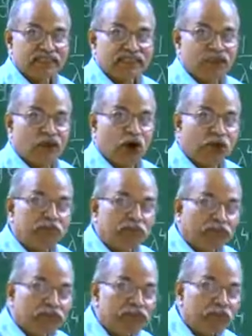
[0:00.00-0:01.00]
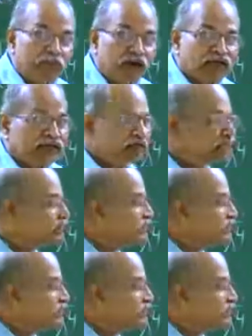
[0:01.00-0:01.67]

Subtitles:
The optical path